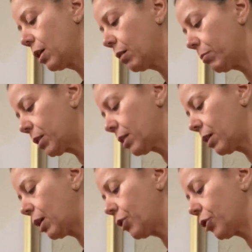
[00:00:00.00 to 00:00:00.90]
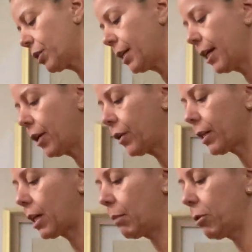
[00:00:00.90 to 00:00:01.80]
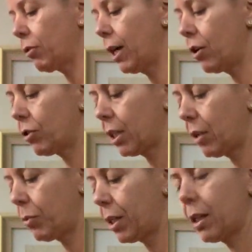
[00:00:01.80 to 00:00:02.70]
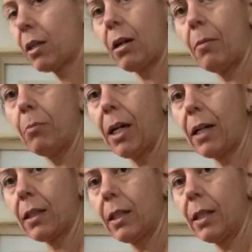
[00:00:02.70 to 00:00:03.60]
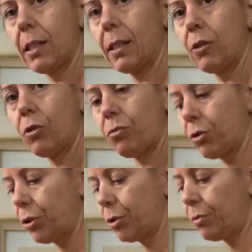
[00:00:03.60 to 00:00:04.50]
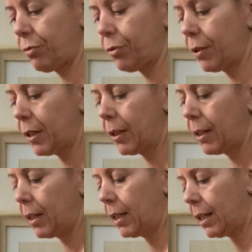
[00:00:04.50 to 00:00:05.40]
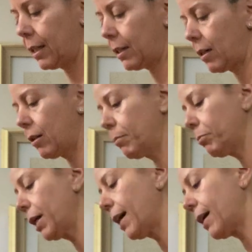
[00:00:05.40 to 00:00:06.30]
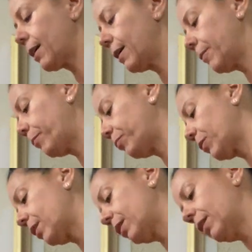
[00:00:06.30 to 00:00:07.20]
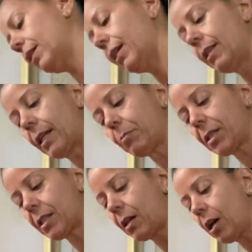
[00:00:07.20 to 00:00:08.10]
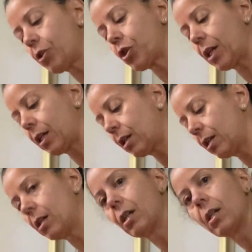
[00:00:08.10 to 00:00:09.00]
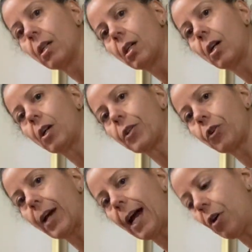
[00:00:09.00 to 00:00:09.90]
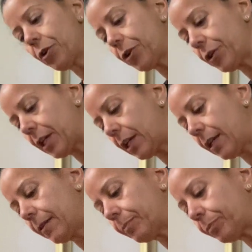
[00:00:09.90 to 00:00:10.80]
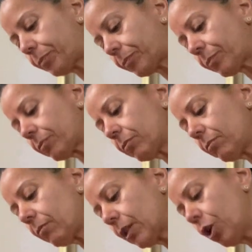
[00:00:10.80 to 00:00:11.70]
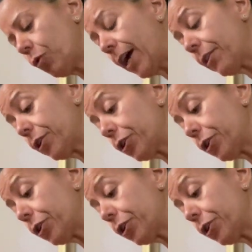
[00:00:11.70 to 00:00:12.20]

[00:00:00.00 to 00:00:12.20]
massage there and come around, and then we can come back to this little groove and come back, and then massaging on your outer knee, or rather